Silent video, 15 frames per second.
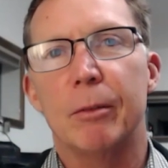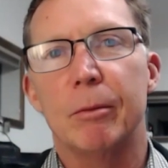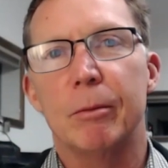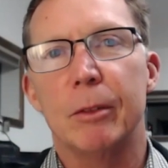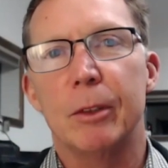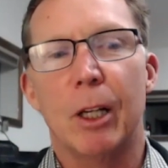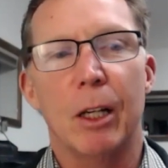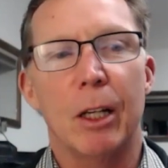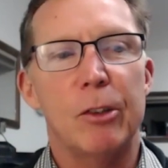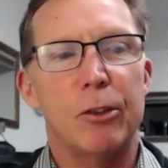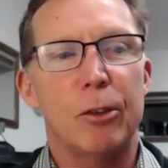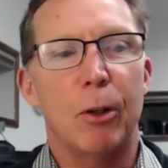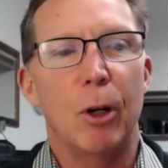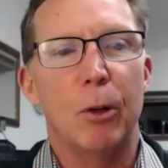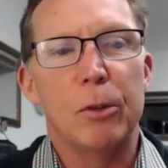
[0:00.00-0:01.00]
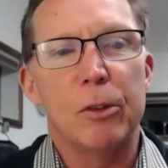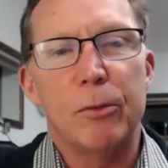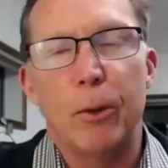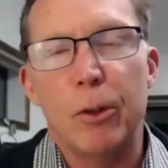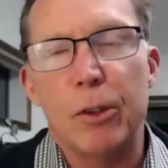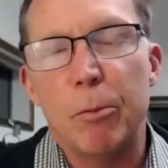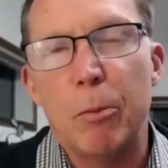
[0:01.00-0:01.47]
And cholesterol was
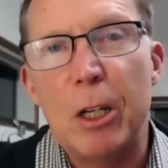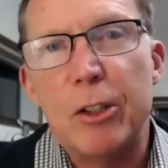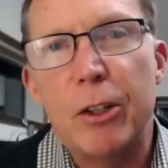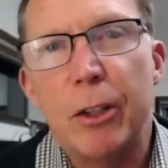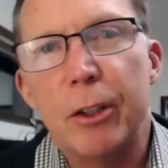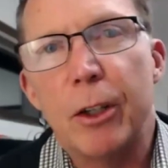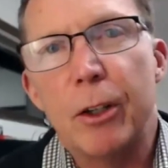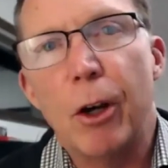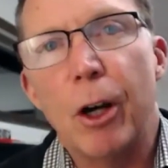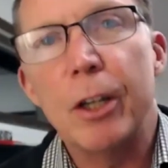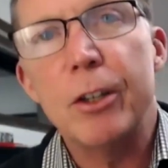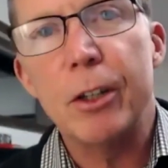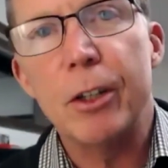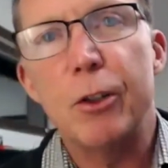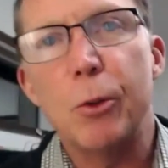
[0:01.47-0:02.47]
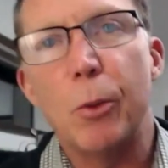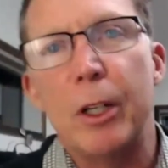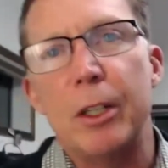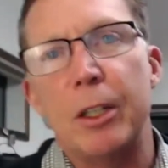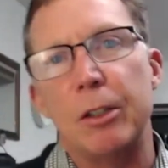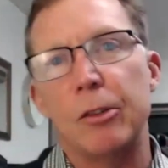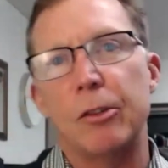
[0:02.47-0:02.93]
first measured in the
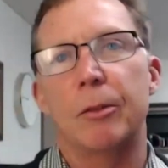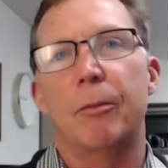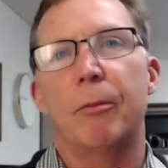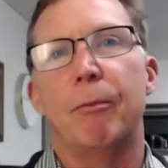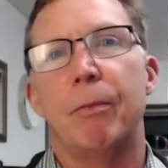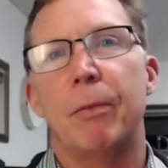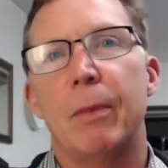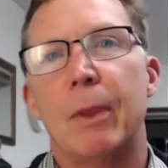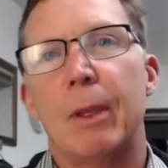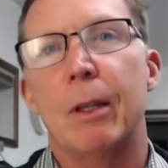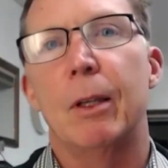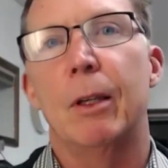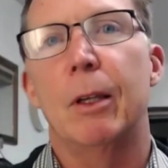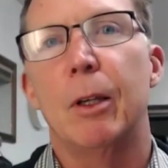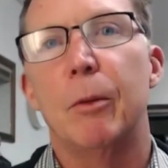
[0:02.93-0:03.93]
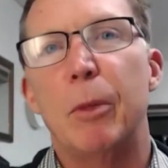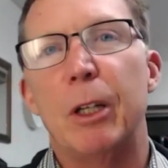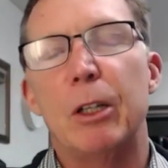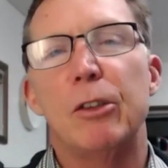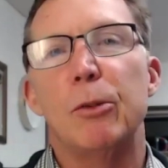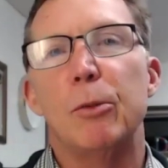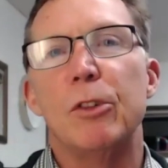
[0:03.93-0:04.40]
1920s because
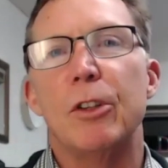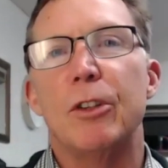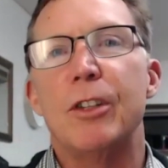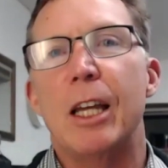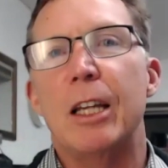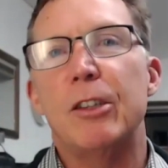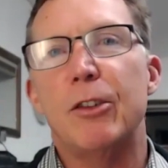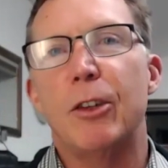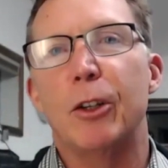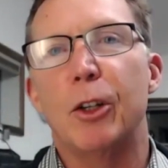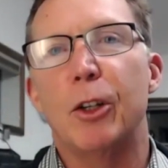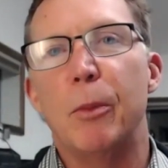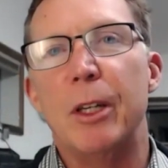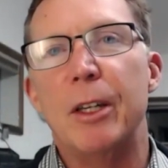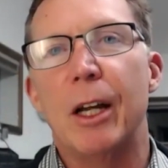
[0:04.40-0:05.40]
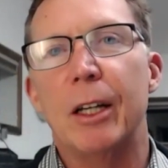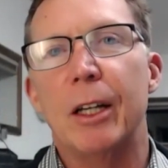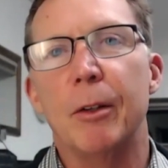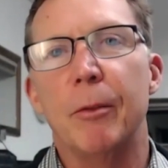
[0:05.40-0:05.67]
it was a test that could be done.